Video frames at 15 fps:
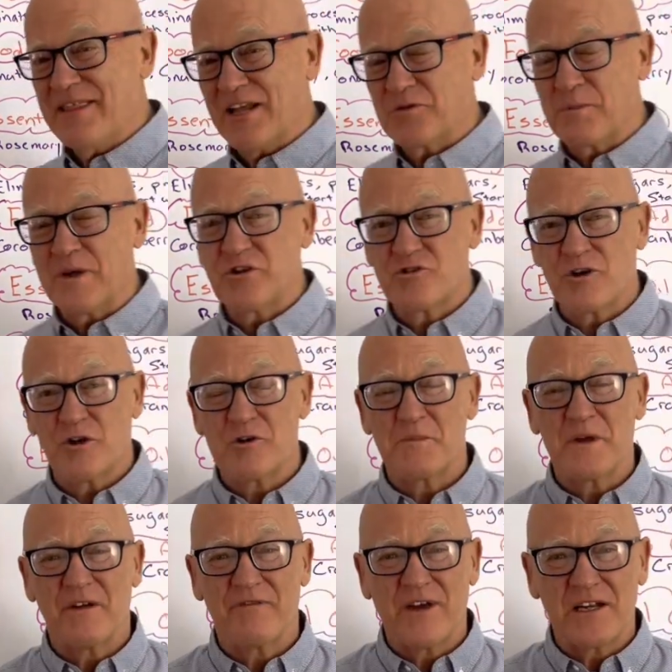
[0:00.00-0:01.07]
that's been shown to
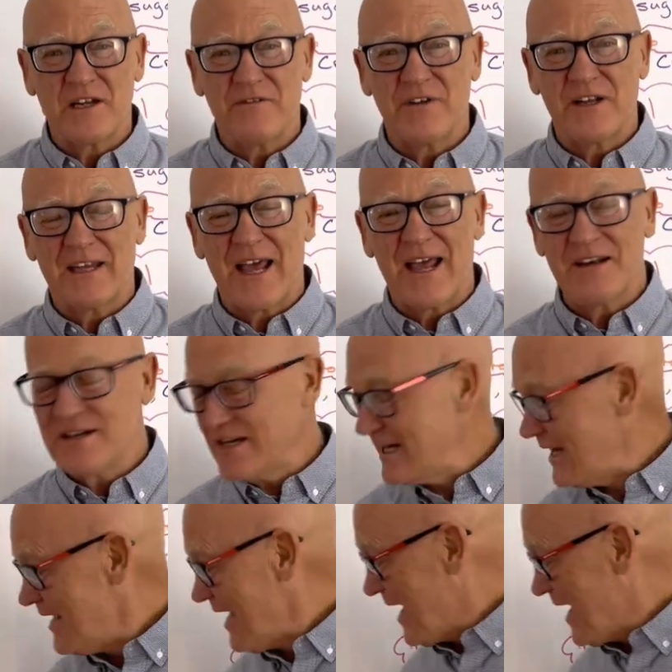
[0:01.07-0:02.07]
be effective in candida.